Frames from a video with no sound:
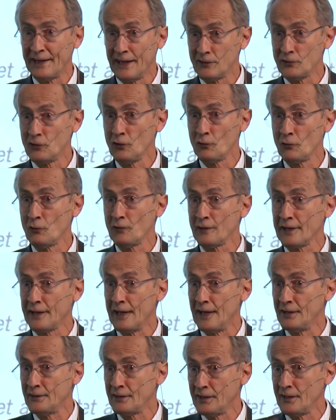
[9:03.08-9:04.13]
gets you through the
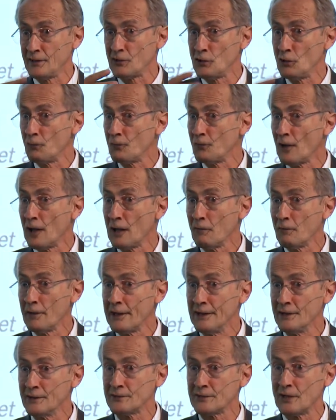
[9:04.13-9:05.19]
case. You're
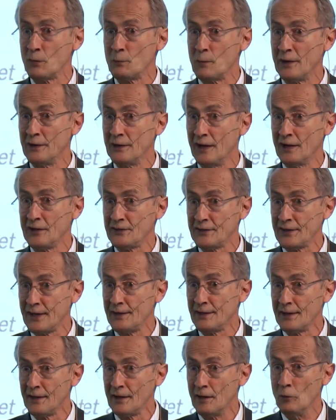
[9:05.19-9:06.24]
following some
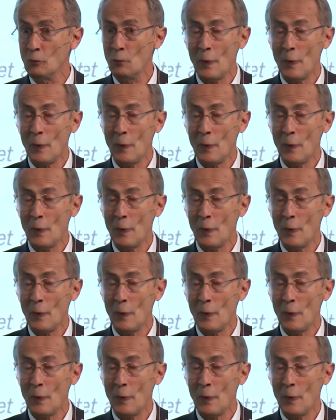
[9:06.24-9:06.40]
agenda.